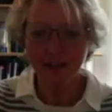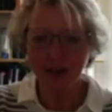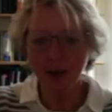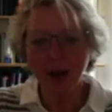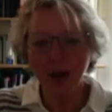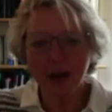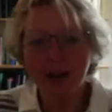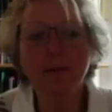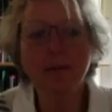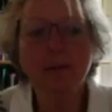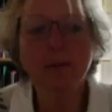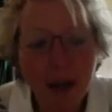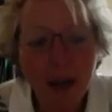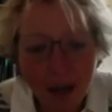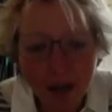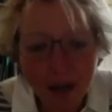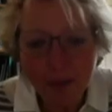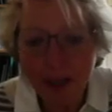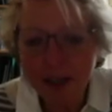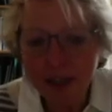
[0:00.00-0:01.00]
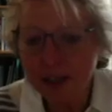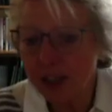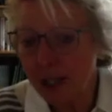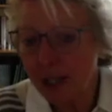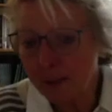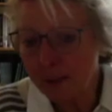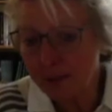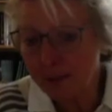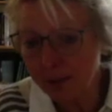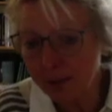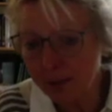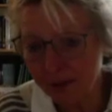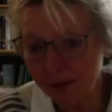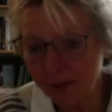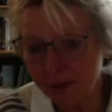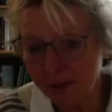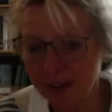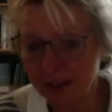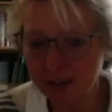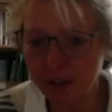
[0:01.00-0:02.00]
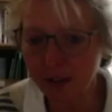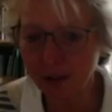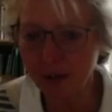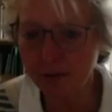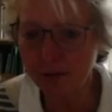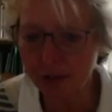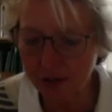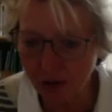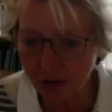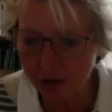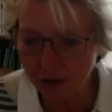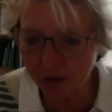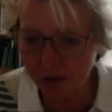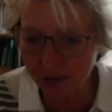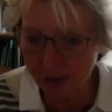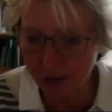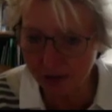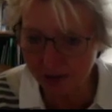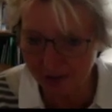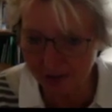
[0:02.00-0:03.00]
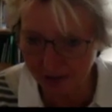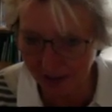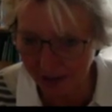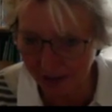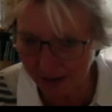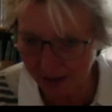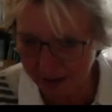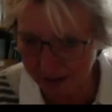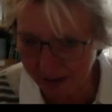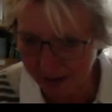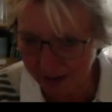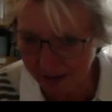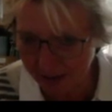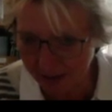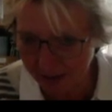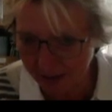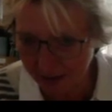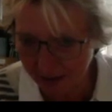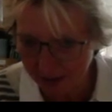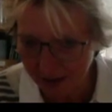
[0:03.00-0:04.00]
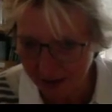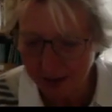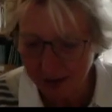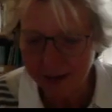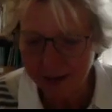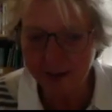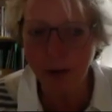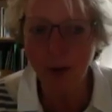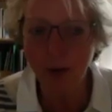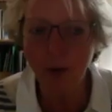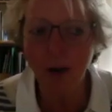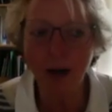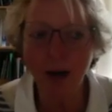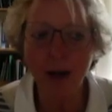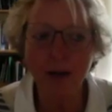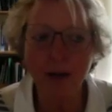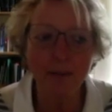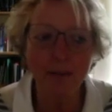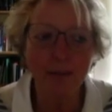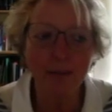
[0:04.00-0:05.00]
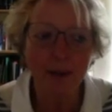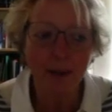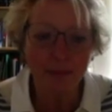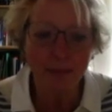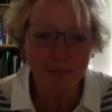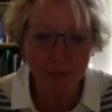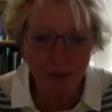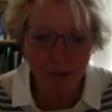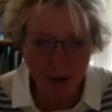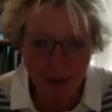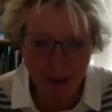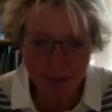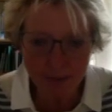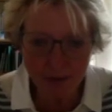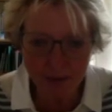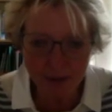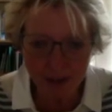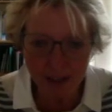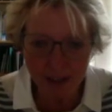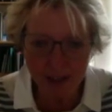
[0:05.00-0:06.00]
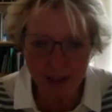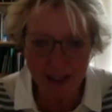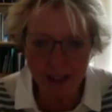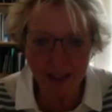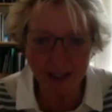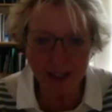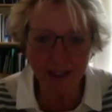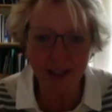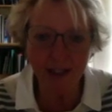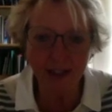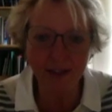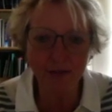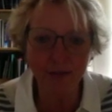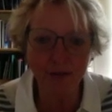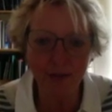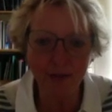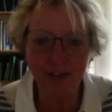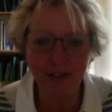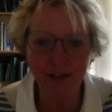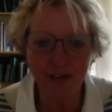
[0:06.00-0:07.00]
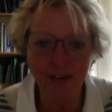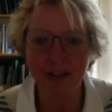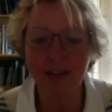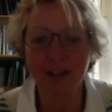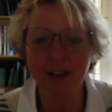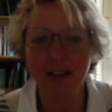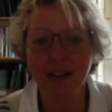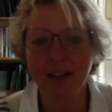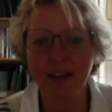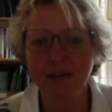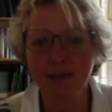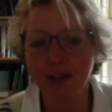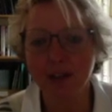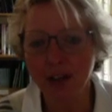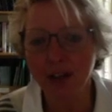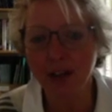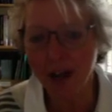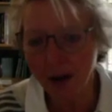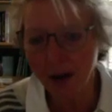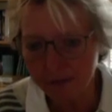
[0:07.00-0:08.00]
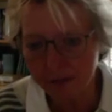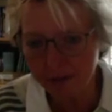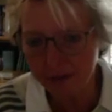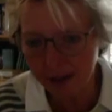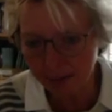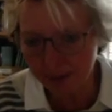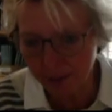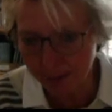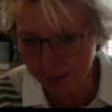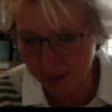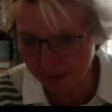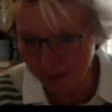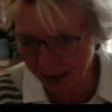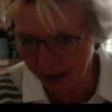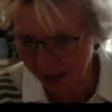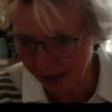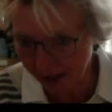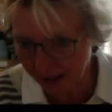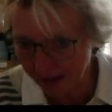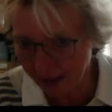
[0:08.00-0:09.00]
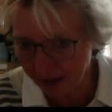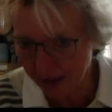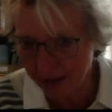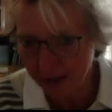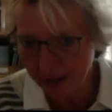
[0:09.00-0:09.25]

I'm actually professor of restorative neuroscience. So I'm primarily interested in recovery of the brain